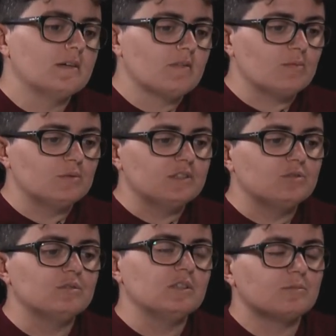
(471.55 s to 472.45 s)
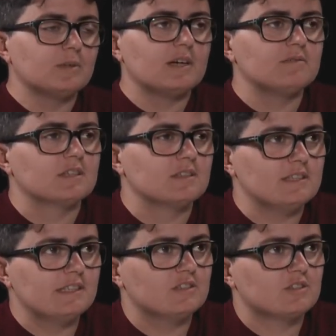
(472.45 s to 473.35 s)
and we do need to be having the
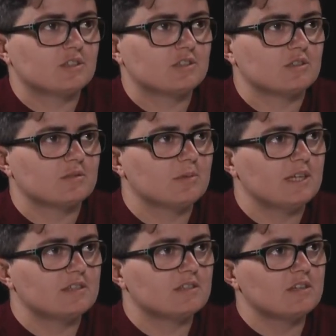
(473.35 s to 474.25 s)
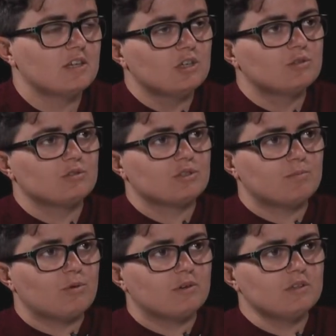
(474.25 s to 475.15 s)
legal structure in place to
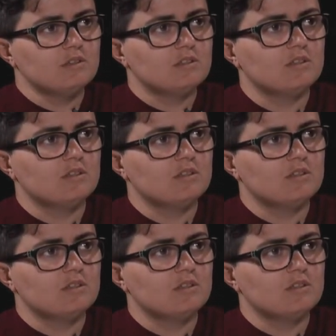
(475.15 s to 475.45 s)
support